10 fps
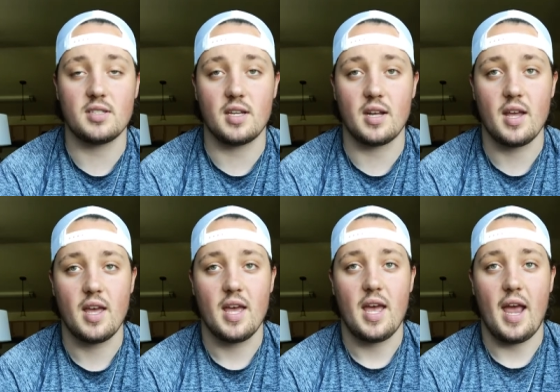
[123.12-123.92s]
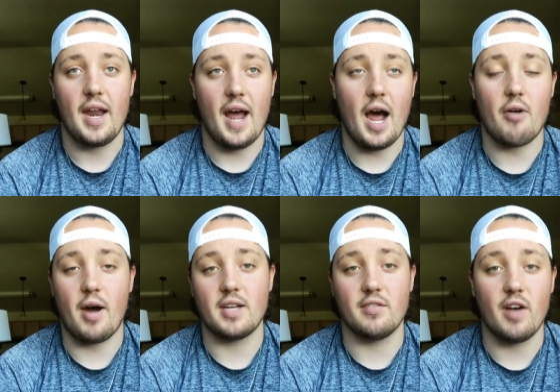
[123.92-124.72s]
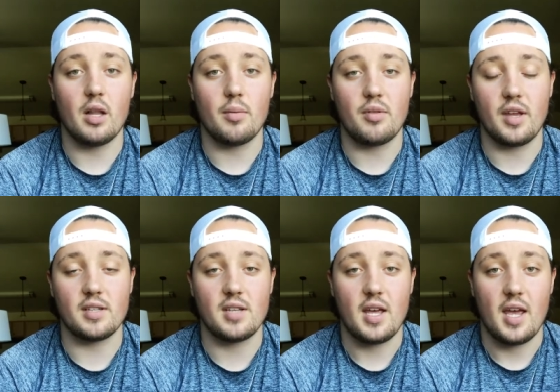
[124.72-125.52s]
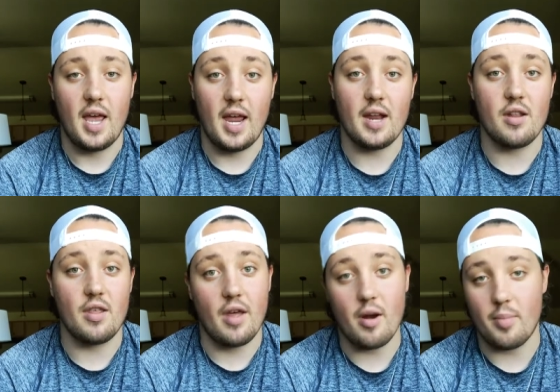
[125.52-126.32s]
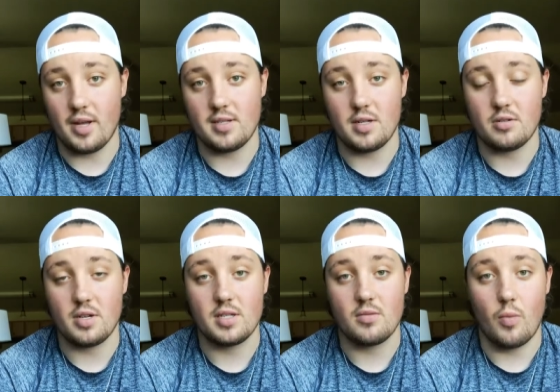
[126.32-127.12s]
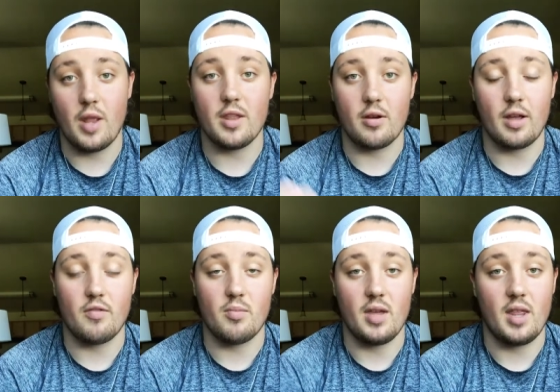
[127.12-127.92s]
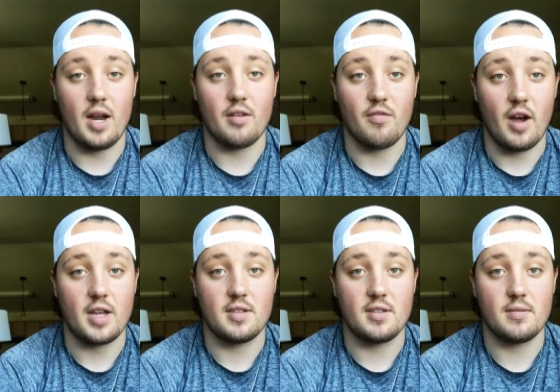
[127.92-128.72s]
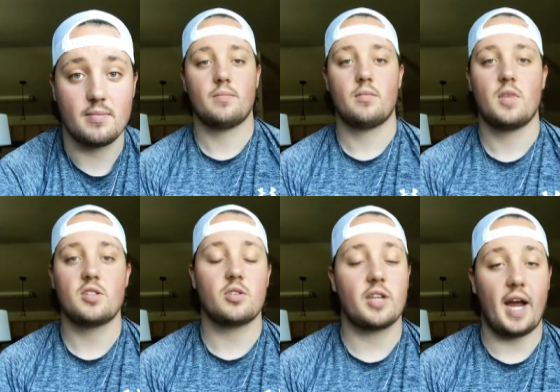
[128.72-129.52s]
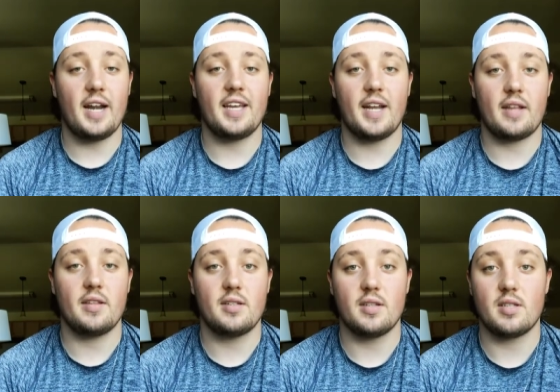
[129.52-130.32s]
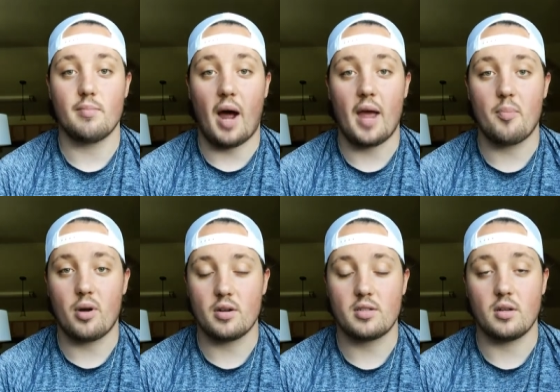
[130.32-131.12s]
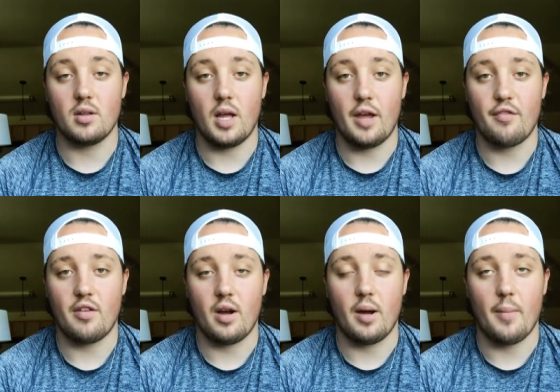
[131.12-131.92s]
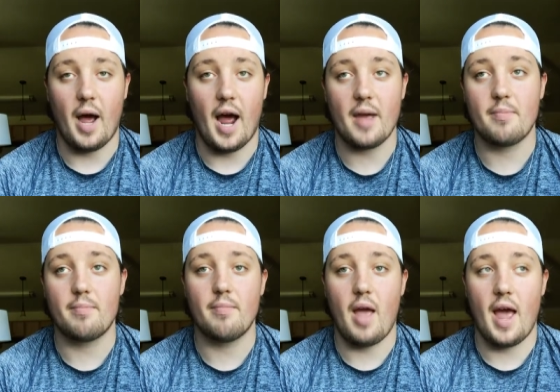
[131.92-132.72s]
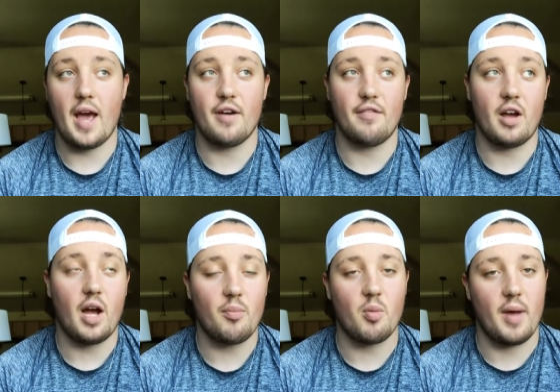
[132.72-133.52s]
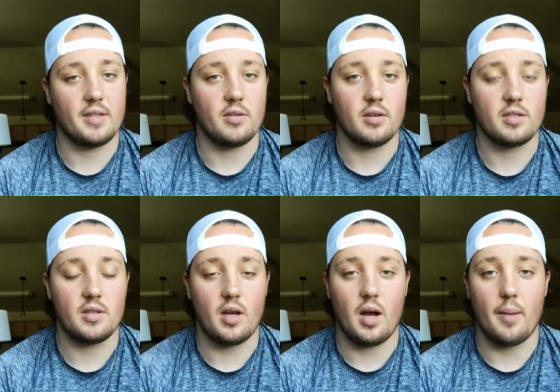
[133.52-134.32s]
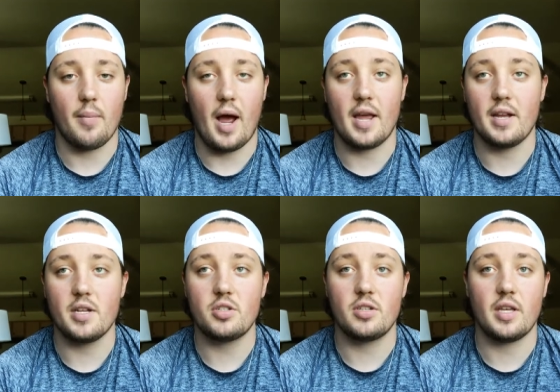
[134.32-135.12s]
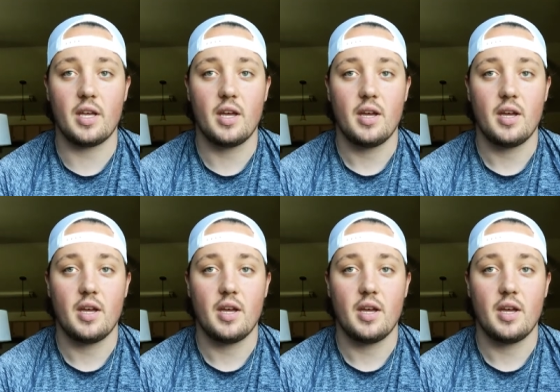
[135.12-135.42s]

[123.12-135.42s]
and and how I develop things in their best interest when they're giving me that advice. So to kind of connect this into my personal life, um, I have a couple mentors. Um, I initially